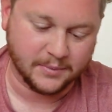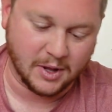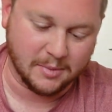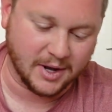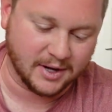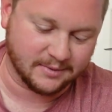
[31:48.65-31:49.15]

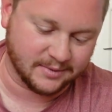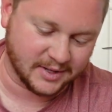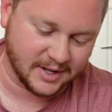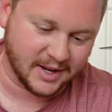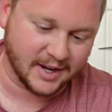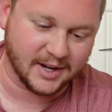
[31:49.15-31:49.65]
I mean,
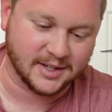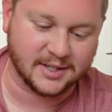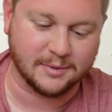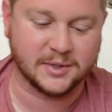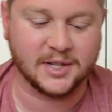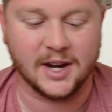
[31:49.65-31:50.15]
it is
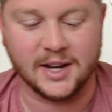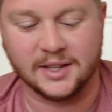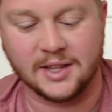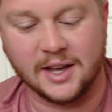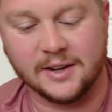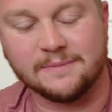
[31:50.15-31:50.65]

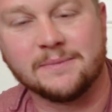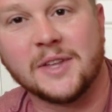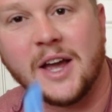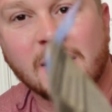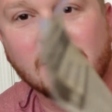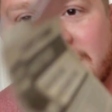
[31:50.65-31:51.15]
upsetting that,
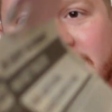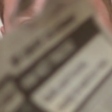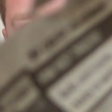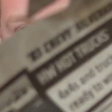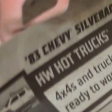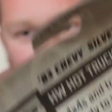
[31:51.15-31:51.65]
yeah,
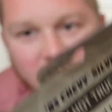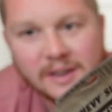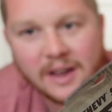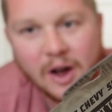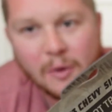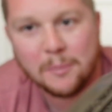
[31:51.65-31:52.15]
look
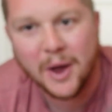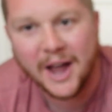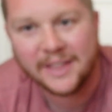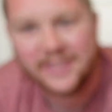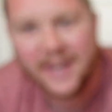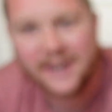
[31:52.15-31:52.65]
how
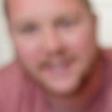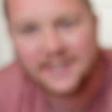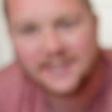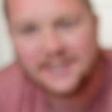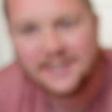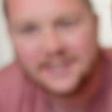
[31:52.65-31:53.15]
bad that
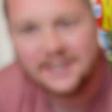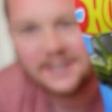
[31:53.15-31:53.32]
is.